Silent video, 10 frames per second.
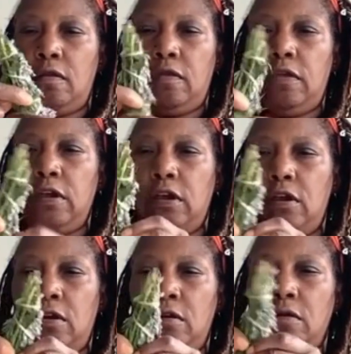
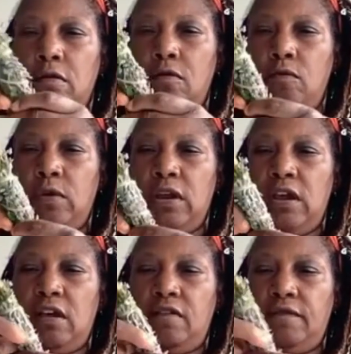there we
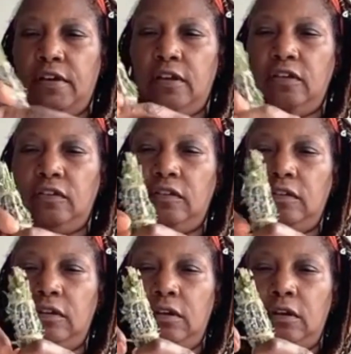have
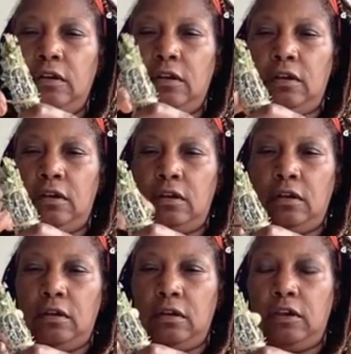us,
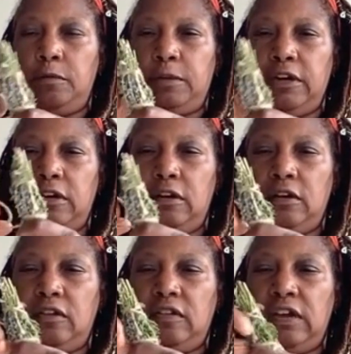keeping it good
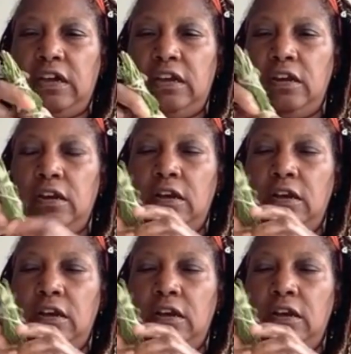and tight.